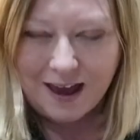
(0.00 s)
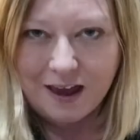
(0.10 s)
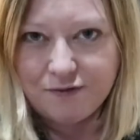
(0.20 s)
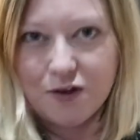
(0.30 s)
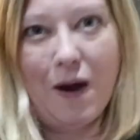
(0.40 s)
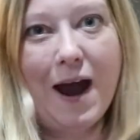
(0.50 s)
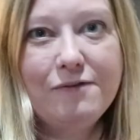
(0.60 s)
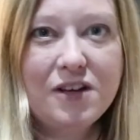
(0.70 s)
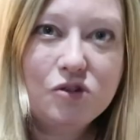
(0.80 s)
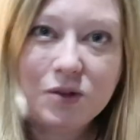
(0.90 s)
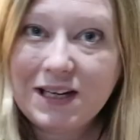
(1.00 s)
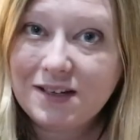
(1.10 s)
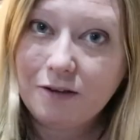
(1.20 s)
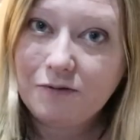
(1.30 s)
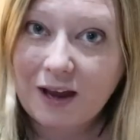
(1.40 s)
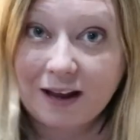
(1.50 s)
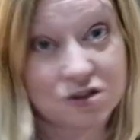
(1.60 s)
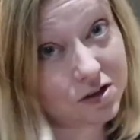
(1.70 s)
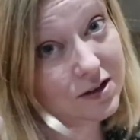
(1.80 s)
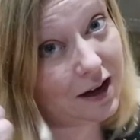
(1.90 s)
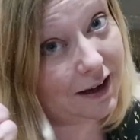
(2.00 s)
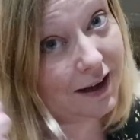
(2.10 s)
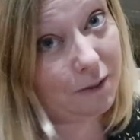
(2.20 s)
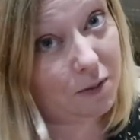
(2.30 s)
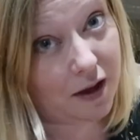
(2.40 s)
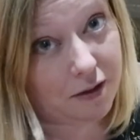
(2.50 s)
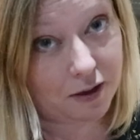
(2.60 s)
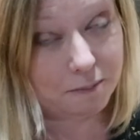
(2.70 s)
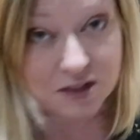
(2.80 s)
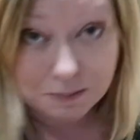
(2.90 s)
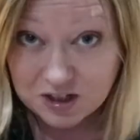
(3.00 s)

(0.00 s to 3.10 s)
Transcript: If you have enjoyed it, don't forget to like it with a thumbs up,